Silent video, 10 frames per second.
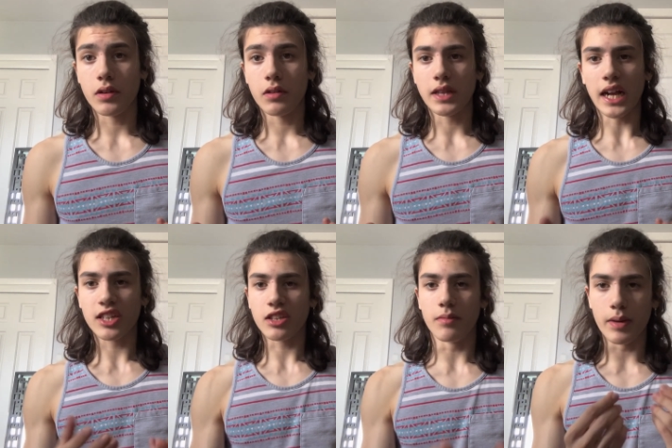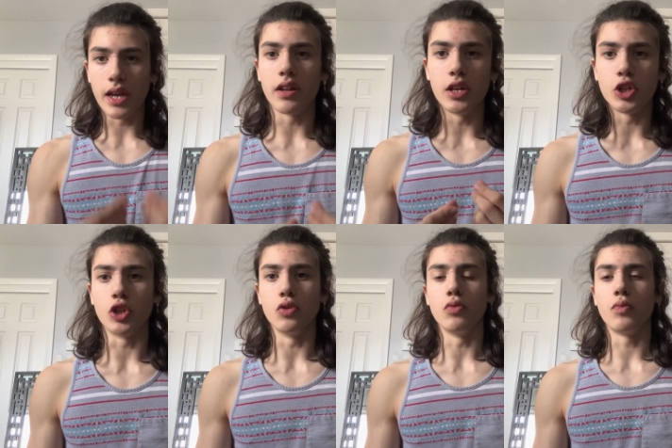That's the main
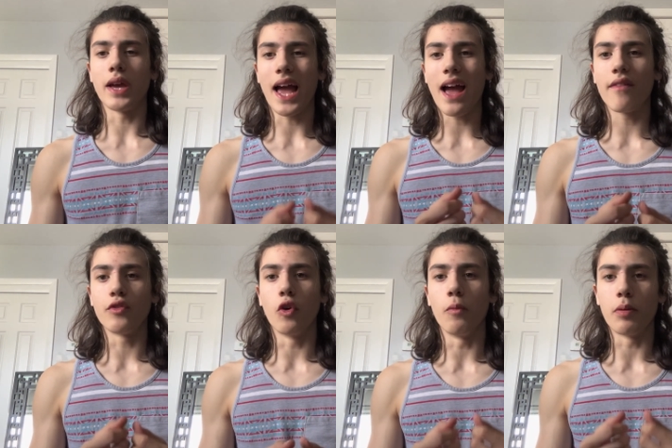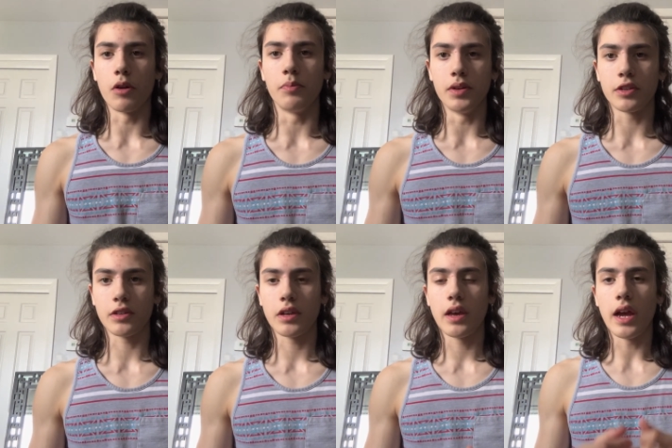issue. We have no purpose,
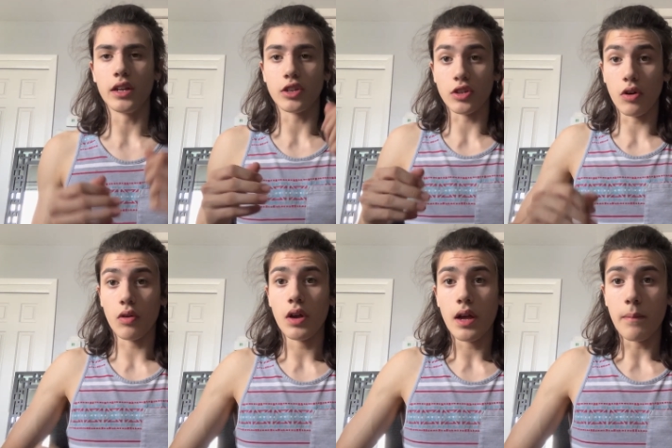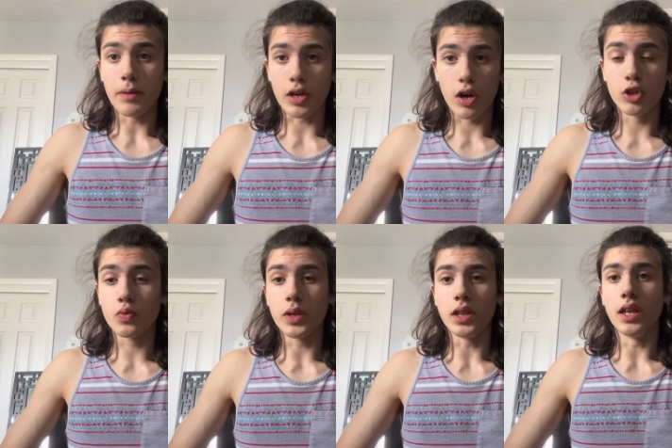and so because
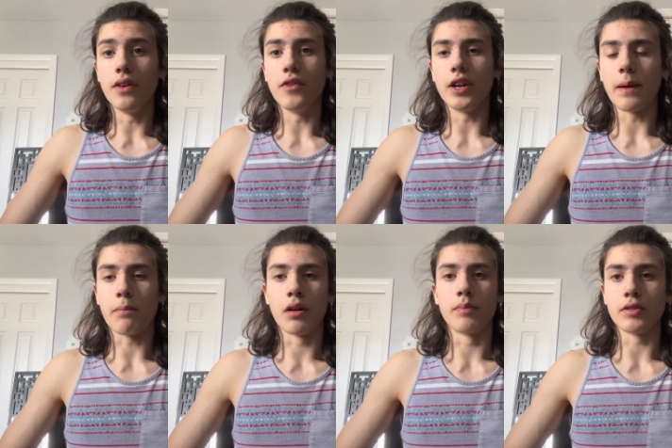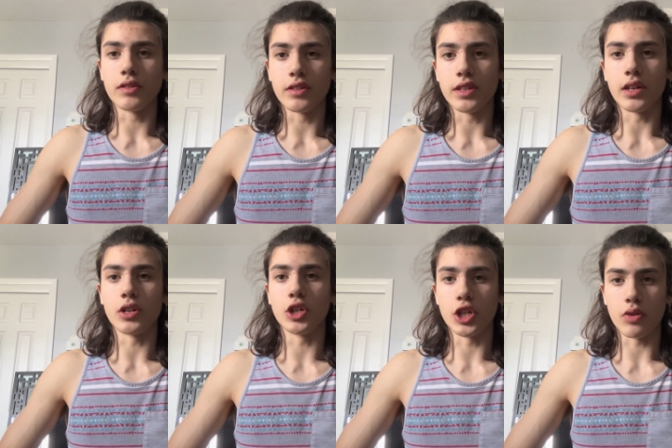we live in a purposeless
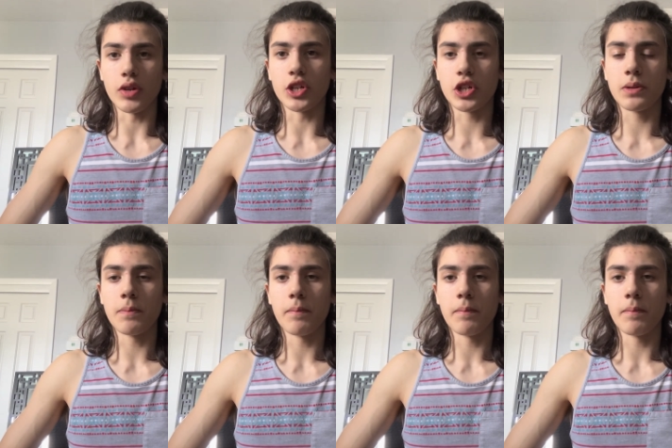generation,